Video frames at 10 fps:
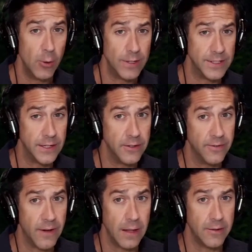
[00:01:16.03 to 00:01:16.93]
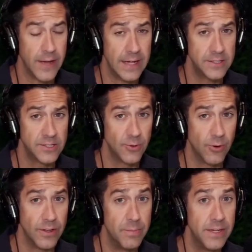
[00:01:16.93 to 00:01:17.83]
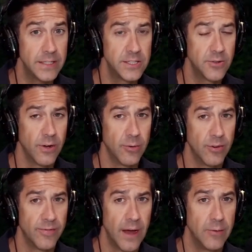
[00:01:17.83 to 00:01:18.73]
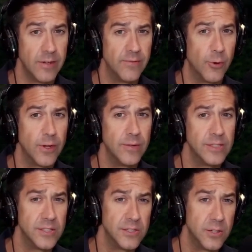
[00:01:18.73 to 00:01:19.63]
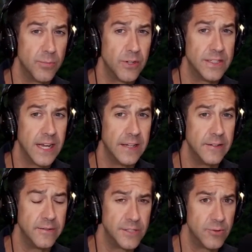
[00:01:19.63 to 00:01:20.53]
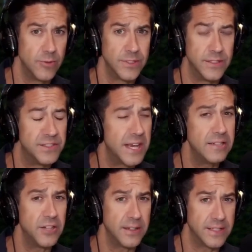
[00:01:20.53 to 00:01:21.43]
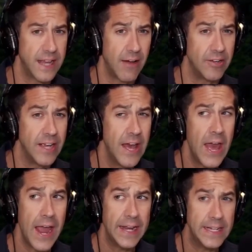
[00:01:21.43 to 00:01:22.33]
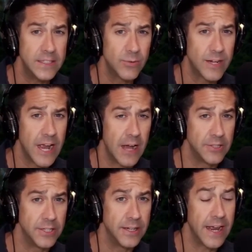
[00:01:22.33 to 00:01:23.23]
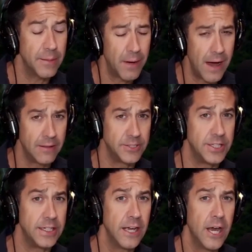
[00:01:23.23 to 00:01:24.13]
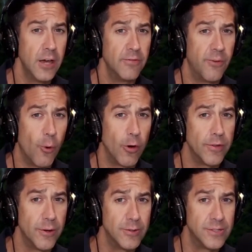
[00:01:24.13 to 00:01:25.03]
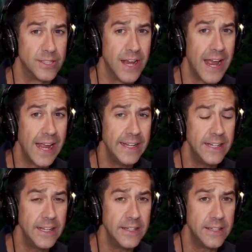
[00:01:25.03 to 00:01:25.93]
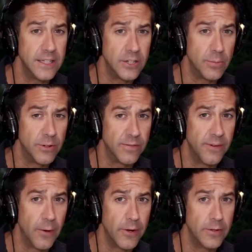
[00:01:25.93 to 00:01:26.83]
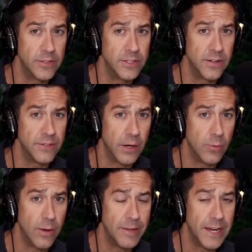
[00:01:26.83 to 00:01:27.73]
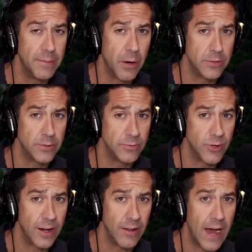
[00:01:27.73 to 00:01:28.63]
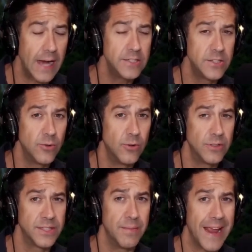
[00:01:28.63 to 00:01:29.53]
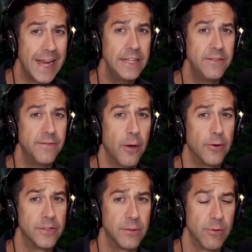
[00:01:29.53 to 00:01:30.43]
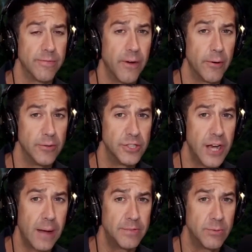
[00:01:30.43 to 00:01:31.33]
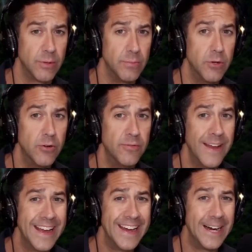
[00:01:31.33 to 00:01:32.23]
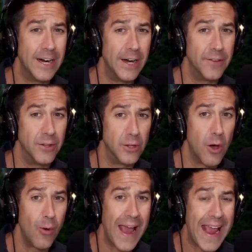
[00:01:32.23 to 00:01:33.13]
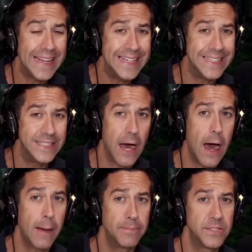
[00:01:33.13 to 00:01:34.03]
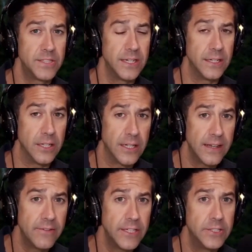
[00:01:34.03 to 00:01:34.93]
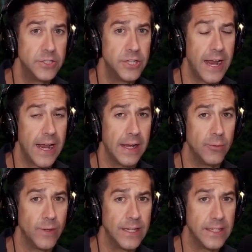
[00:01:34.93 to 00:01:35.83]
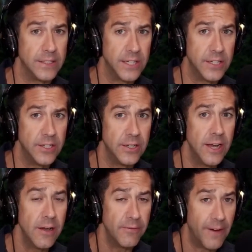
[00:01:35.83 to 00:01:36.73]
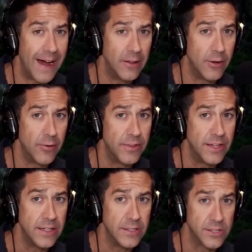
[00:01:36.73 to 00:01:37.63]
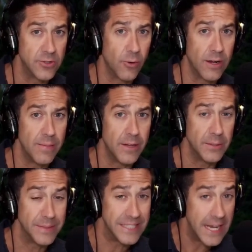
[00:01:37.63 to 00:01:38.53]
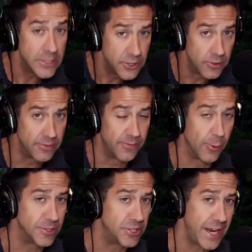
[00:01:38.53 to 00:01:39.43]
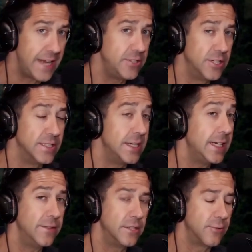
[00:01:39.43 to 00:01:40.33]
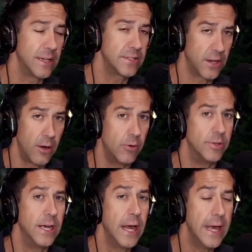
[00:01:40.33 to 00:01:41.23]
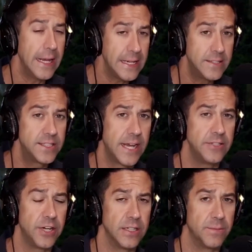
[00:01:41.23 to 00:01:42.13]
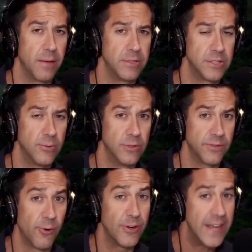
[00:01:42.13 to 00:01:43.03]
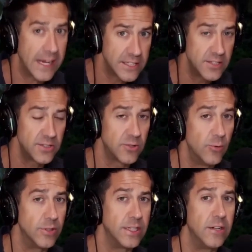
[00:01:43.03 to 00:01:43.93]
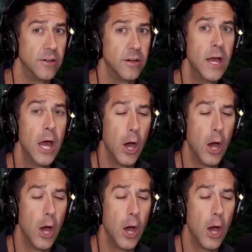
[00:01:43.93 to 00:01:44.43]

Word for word: We'll continue to follow that story. The big story that we're following for you is the superintendent of schools in St. Johns County and his reaction and apology for those uh, edited uh, yearbook photos of young women at Bartram Trail High School, some 80 photos that were photoshopped to remove uh, the low hanging tops and cleavage. And we continue to follow the story about the potential for changes in the dress code in St. John's Public Schools for next school year.